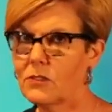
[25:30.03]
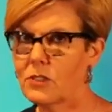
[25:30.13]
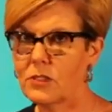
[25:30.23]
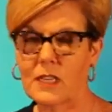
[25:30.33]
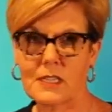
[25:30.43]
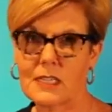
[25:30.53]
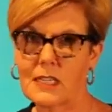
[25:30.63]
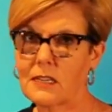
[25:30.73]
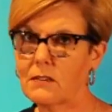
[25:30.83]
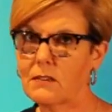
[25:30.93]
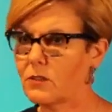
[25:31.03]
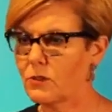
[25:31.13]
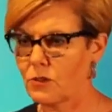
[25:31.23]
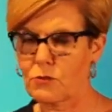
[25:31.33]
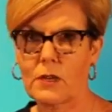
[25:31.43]
dusty little
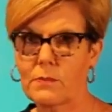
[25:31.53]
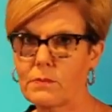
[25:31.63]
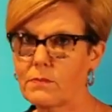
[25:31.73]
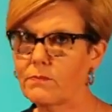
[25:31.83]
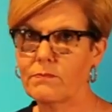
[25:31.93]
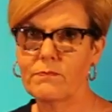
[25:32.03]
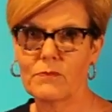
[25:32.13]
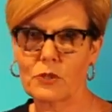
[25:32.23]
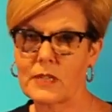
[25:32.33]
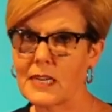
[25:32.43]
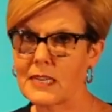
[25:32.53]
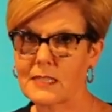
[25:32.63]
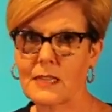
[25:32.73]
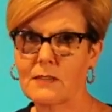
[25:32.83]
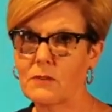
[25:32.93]
shrub
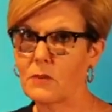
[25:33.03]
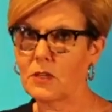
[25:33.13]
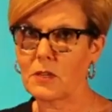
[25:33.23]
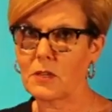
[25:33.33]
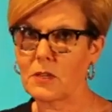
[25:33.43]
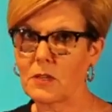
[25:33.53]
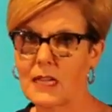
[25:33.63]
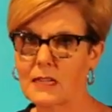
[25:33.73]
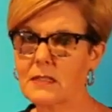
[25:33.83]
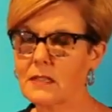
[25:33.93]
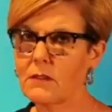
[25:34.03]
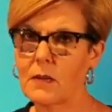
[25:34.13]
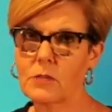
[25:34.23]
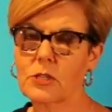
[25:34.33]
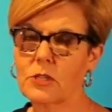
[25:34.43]
trees, nothing really big. So
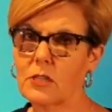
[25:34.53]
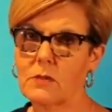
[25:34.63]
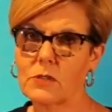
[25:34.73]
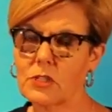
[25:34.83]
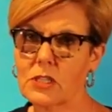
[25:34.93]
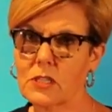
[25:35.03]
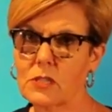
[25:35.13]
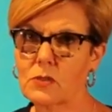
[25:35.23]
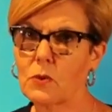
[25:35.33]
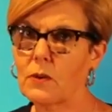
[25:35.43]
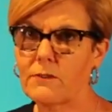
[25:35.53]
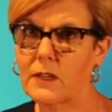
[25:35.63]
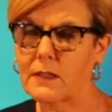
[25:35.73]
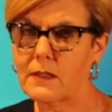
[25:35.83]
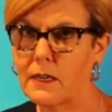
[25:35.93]
I'm sure it was just as
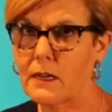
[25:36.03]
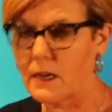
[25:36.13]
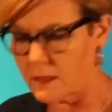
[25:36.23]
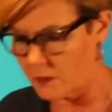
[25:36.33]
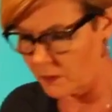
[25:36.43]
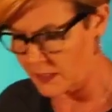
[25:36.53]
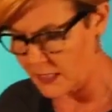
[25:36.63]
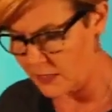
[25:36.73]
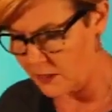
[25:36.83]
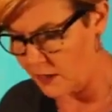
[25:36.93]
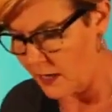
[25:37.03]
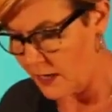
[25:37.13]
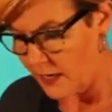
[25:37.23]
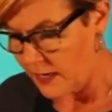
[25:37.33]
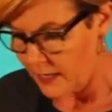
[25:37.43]
horrific there as it was here.
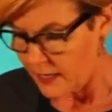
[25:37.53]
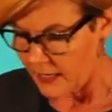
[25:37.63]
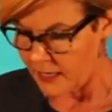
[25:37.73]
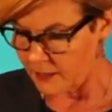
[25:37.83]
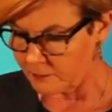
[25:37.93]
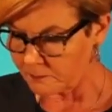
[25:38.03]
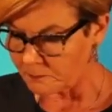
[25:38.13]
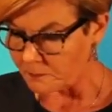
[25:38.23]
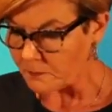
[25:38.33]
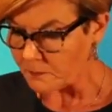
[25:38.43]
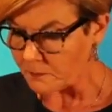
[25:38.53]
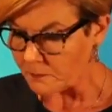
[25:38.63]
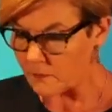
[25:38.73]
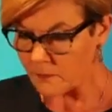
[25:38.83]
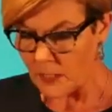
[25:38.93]
Um,
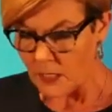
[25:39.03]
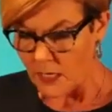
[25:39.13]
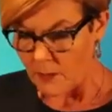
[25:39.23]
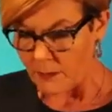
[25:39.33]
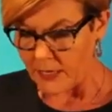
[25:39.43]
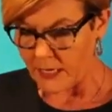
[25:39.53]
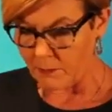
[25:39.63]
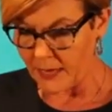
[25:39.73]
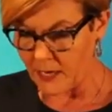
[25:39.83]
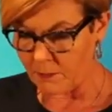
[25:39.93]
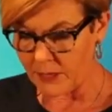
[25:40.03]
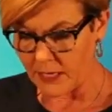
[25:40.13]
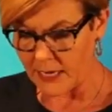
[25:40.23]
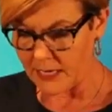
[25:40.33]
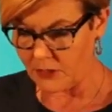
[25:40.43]
but in Pampa,
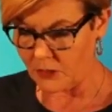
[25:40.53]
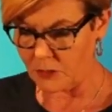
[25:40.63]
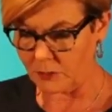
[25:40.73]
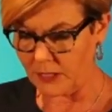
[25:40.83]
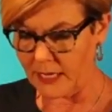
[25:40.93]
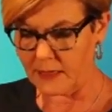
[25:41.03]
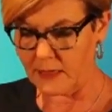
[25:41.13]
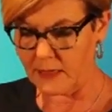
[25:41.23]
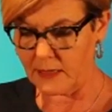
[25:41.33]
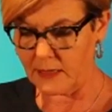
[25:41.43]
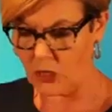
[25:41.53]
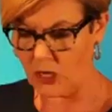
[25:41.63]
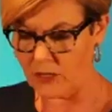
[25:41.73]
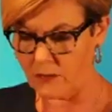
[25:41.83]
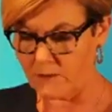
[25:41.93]
he learned to play the
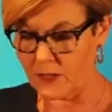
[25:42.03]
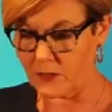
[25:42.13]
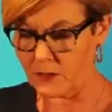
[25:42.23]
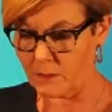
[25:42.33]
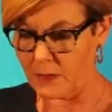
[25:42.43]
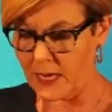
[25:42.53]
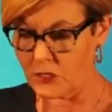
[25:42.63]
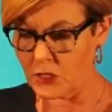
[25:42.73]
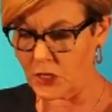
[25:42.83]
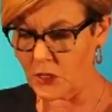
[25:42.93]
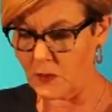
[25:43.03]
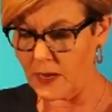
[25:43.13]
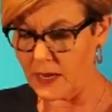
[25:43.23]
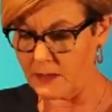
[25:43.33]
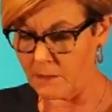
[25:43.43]
guitar, the fiddle, the banjo,
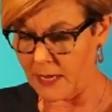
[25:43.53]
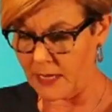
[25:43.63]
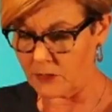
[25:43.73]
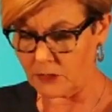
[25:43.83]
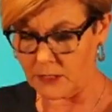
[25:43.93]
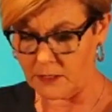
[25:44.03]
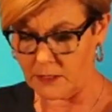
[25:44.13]
and the mandolin,